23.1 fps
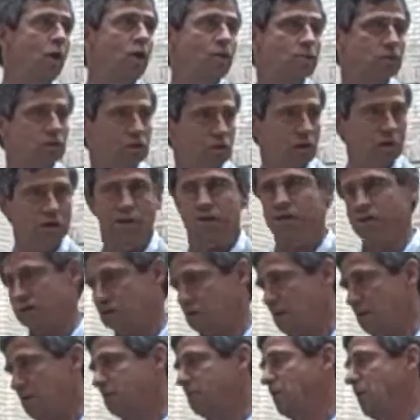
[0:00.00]
all started at the
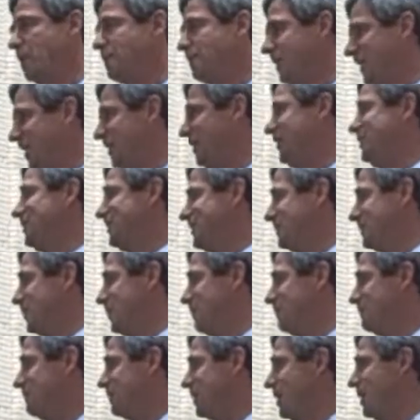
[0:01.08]
same time and ended at the
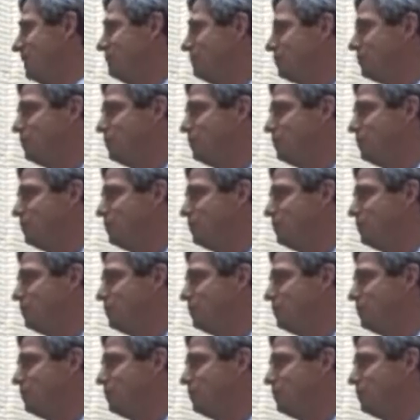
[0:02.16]
same time.